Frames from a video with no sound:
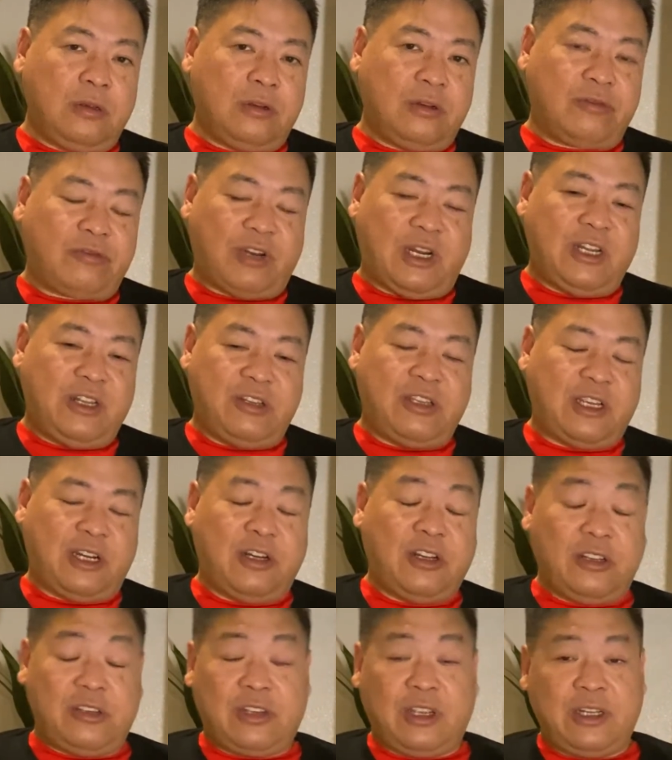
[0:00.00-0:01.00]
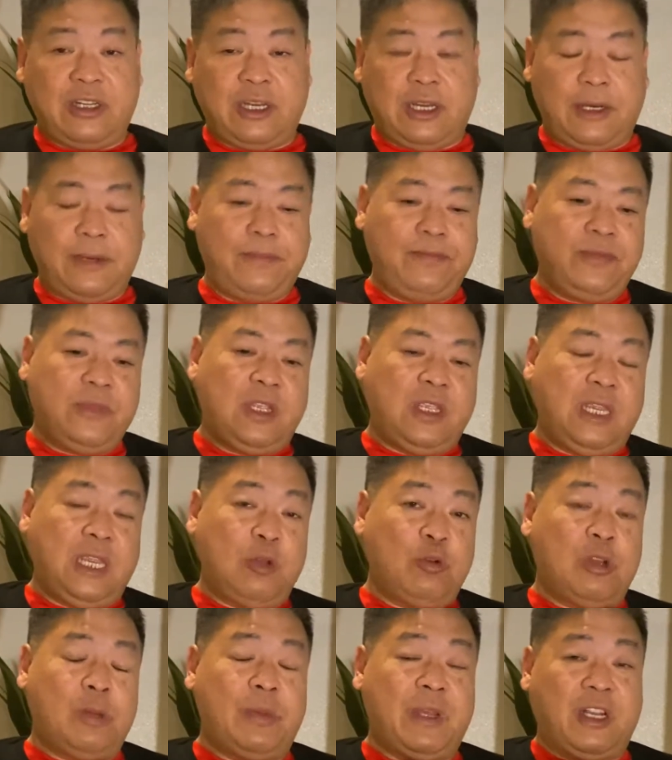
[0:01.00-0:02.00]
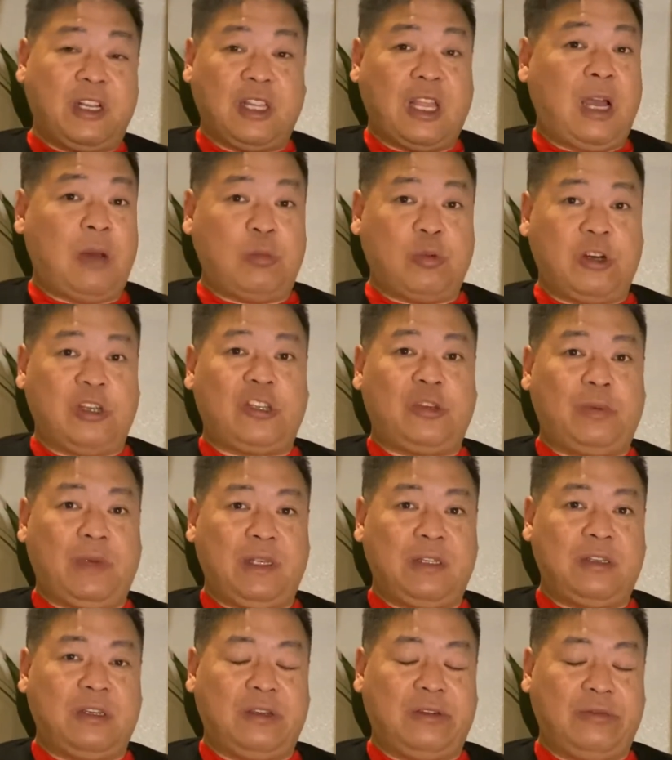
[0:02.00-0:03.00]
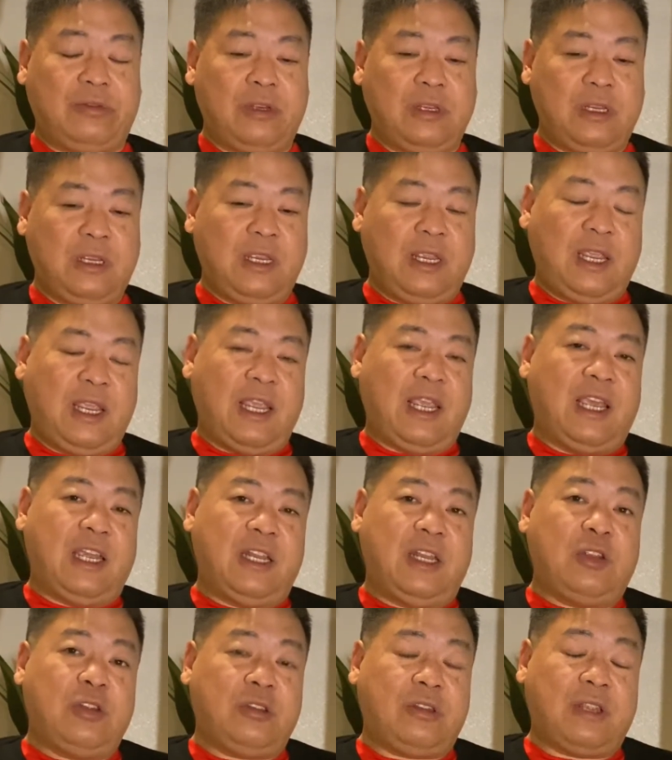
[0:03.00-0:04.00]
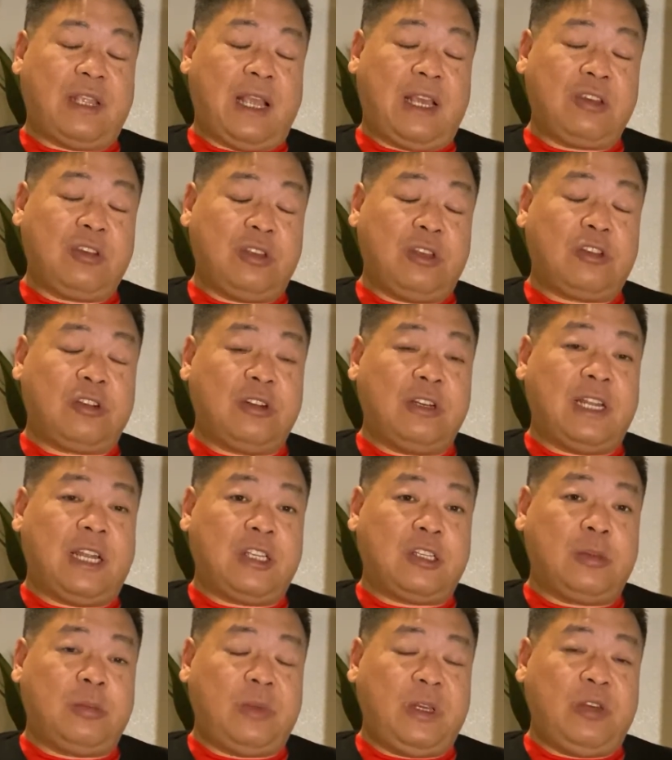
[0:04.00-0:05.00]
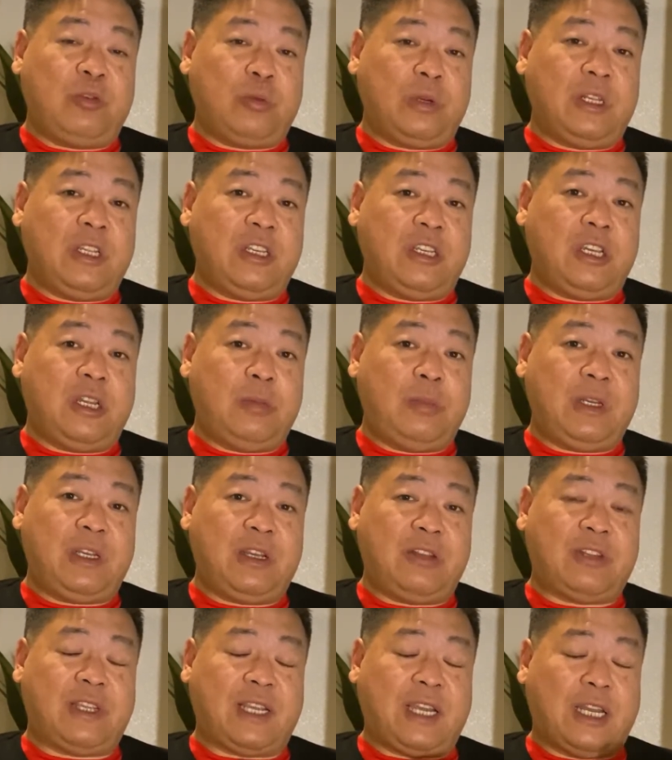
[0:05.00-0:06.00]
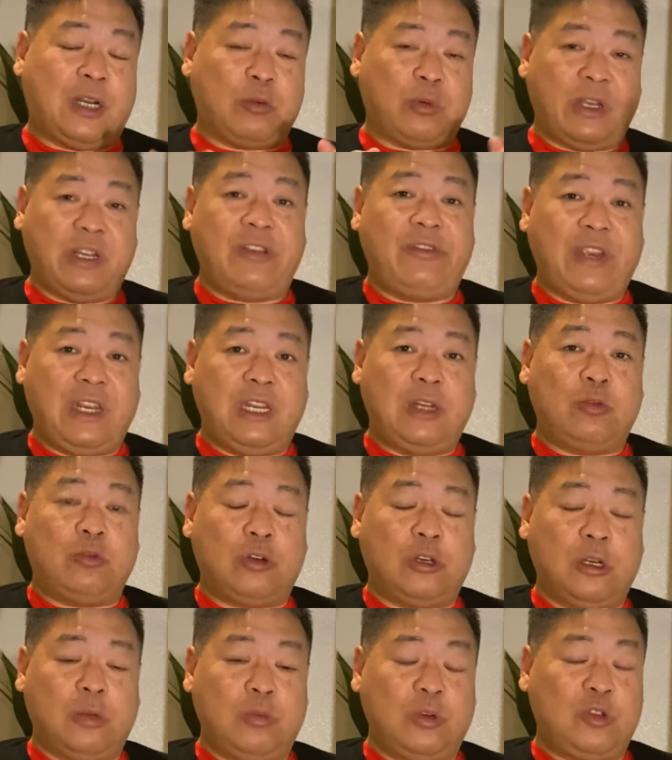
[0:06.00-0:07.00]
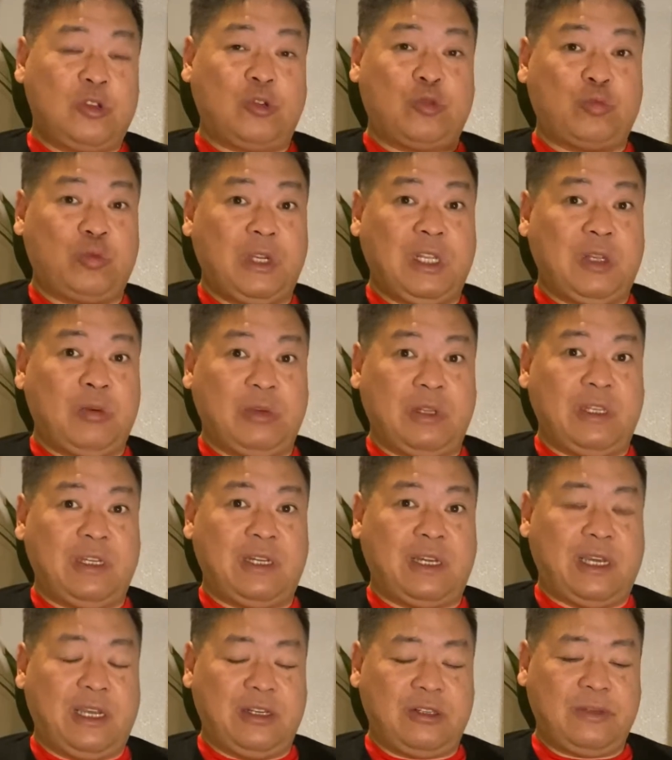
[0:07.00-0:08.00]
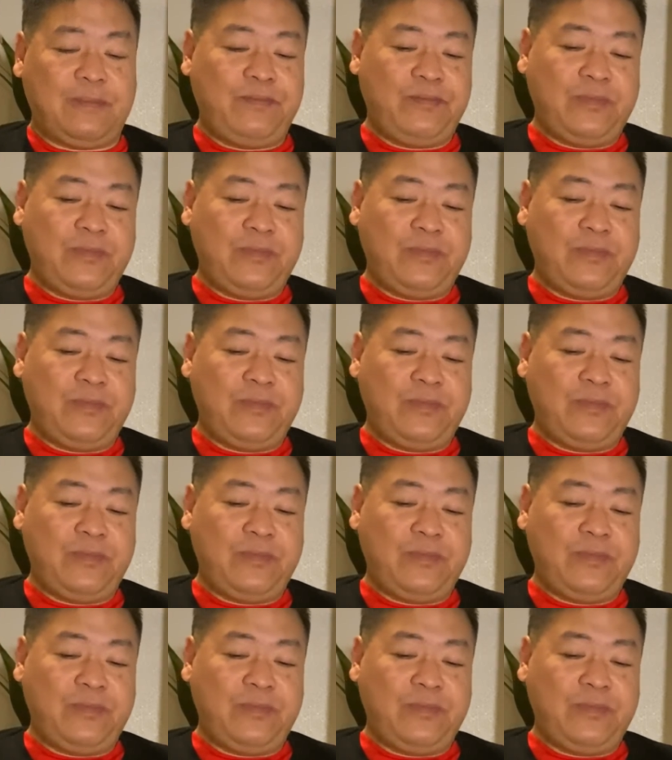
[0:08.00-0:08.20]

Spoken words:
Friday, Saturday, Sunday, it would have been a lot more expensive. And it turned out to be really good because I got a renovated room, which was really, really nice.